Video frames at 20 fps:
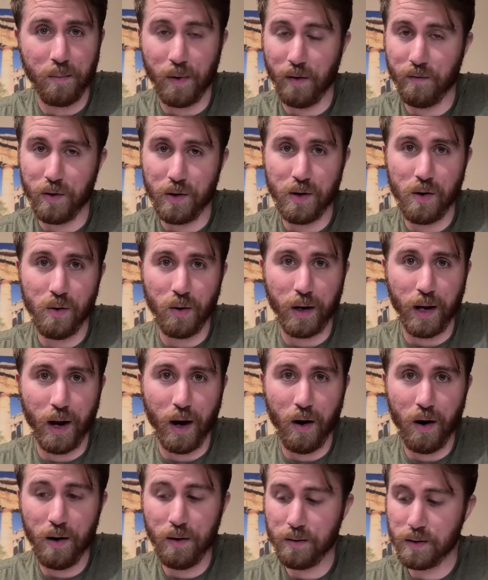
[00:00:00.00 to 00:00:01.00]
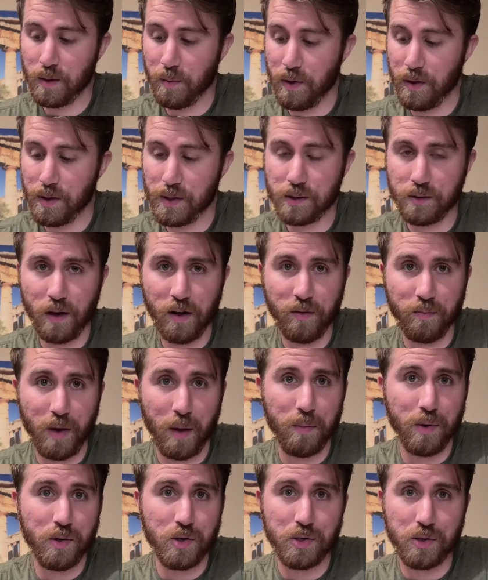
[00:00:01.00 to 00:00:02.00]
If you don't carry some of this stuff,
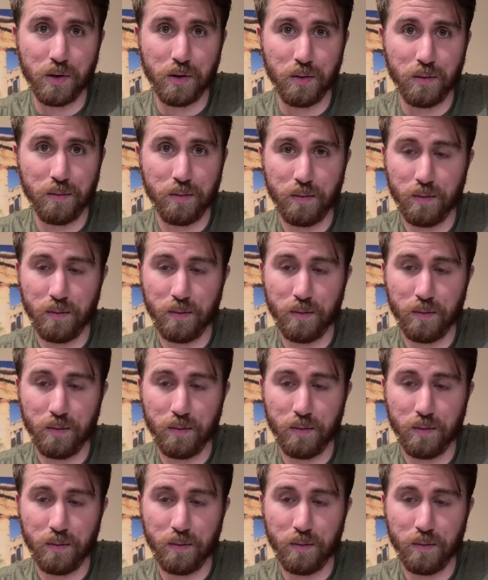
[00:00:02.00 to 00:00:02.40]
maybe you should.